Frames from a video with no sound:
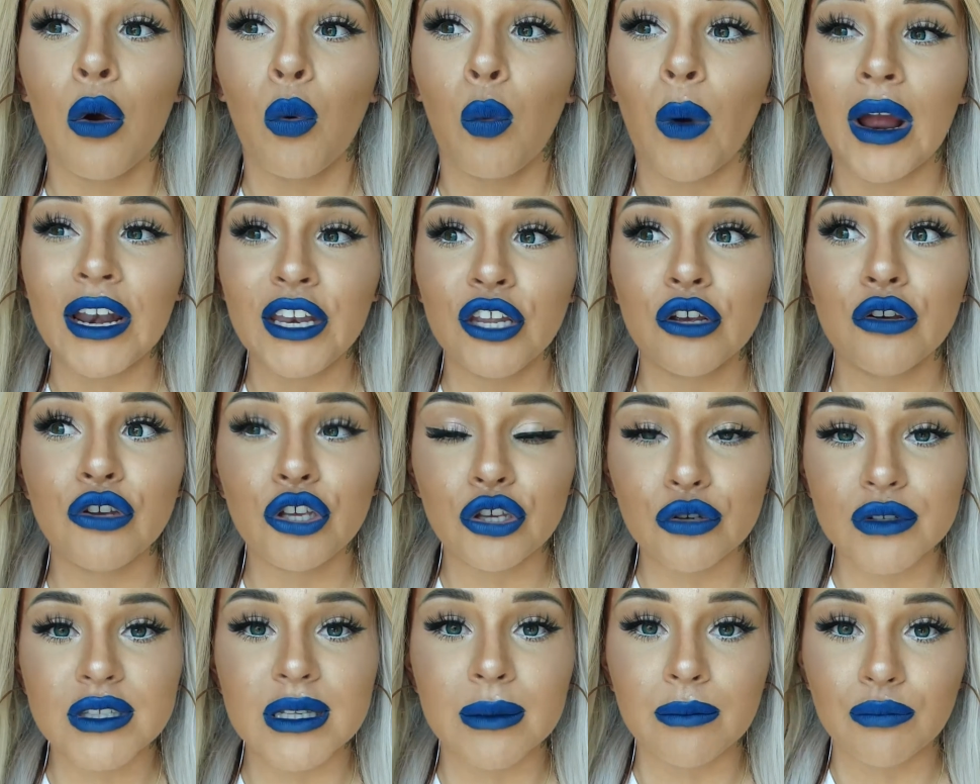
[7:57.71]
When you're
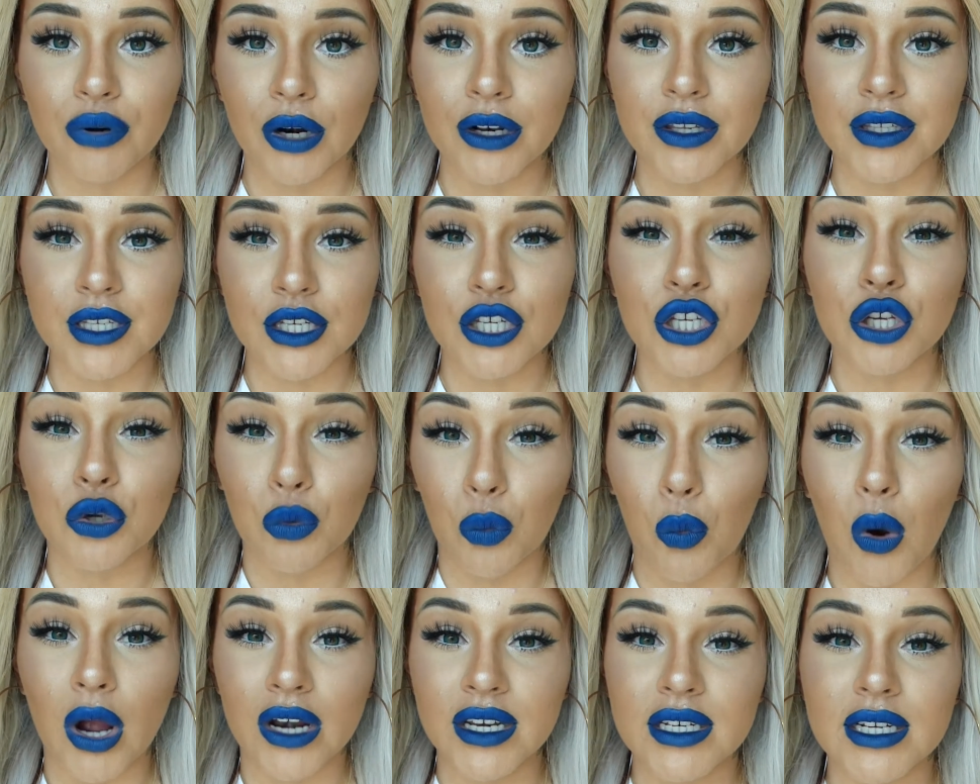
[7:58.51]
using bronzer,
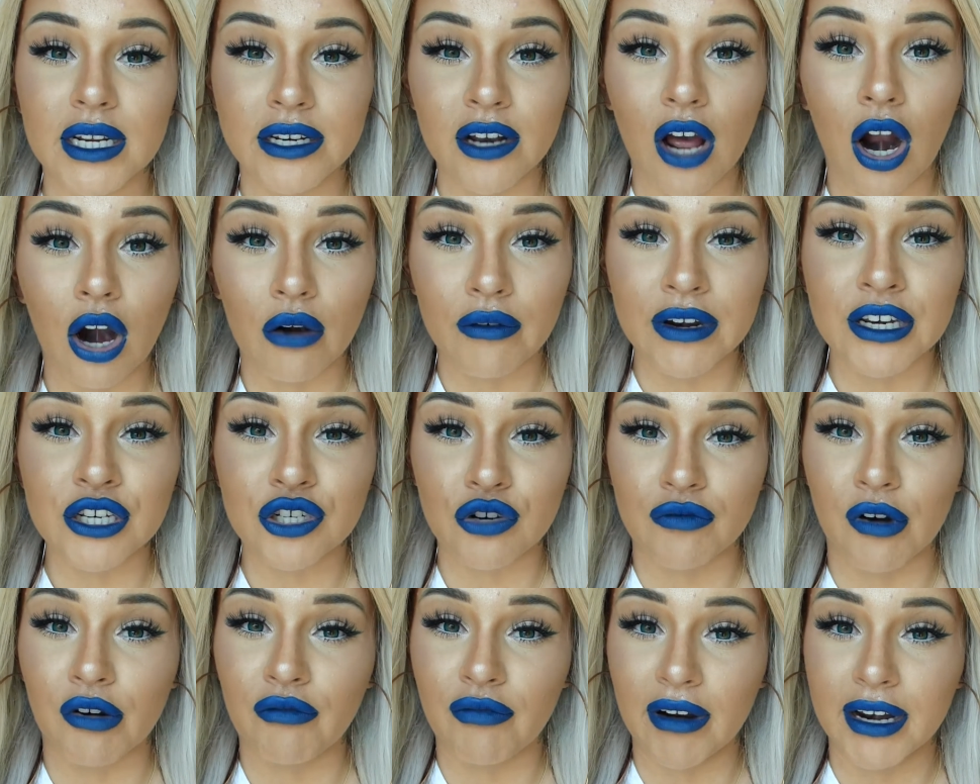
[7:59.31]
you want an
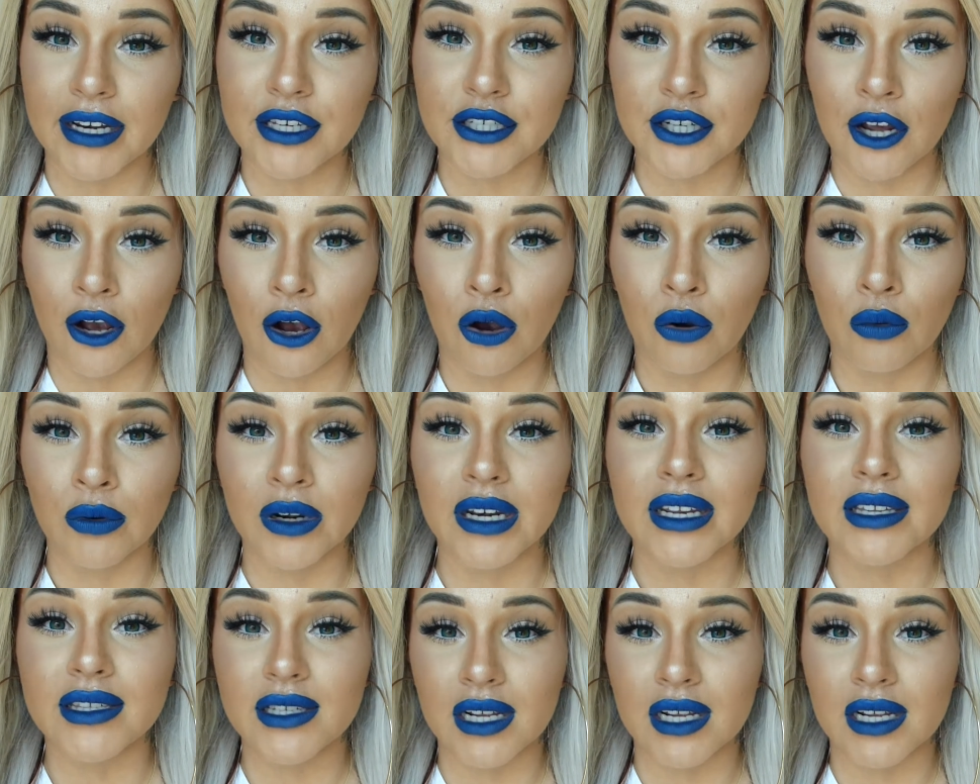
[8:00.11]
orange or a red toned.